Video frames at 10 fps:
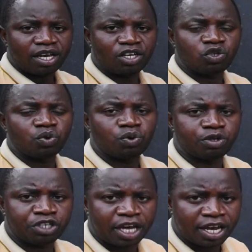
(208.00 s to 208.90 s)
It will
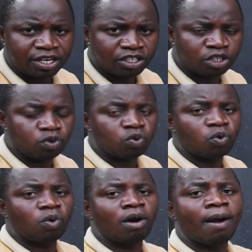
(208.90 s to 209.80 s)
change
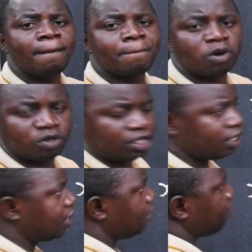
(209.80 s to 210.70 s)
to
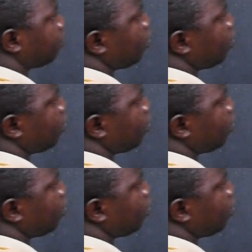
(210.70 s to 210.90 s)
positive.